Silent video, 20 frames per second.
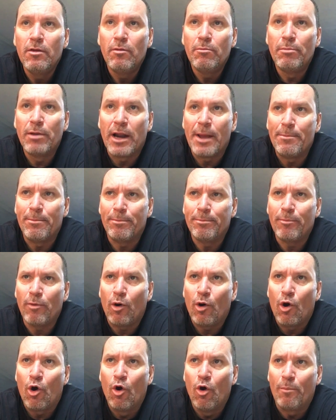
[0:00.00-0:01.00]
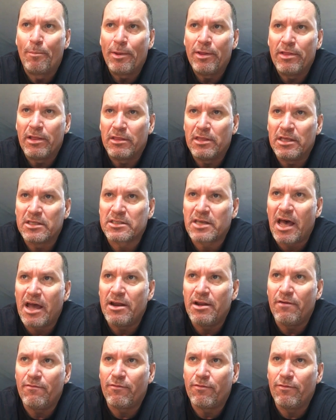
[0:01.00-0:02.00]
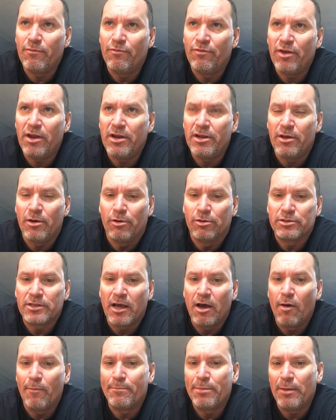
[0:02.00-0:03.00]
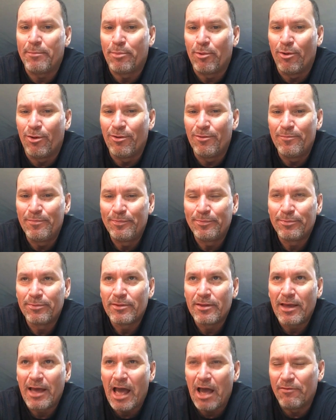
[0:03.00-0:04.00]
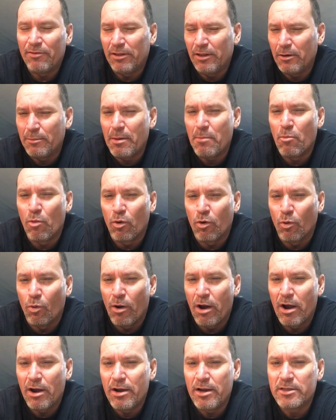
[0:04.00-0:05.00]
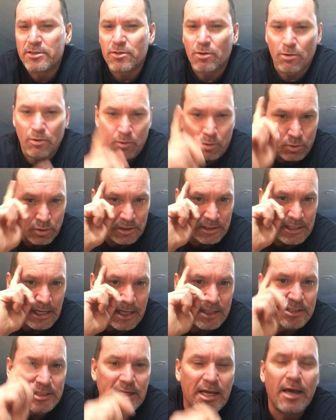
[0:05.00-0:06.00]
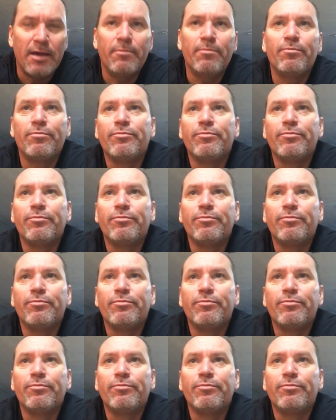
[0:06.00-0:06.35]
But I'm hoping that these kind of videos help people have a little bit more awareness or consciencia